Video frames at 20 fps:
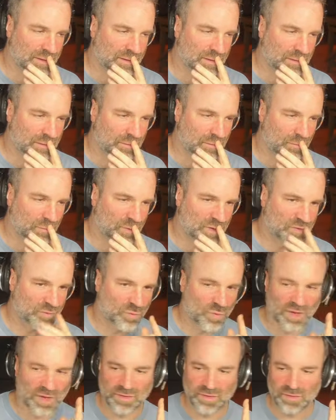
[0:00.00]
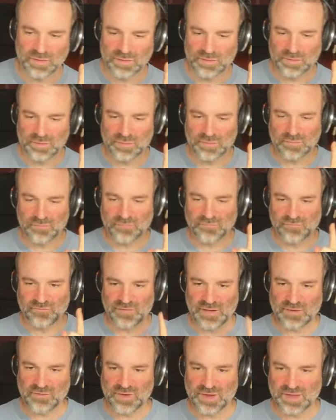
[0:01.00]
with one
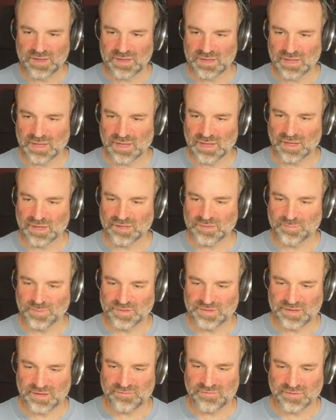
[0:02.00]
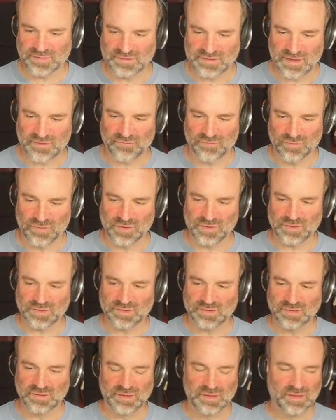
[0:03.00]
very specific
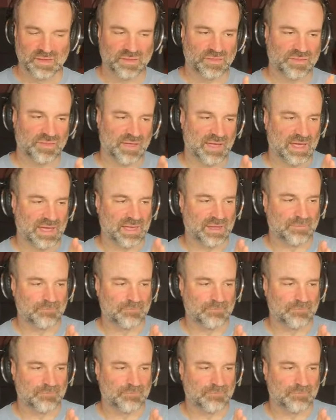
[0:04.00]
difference, that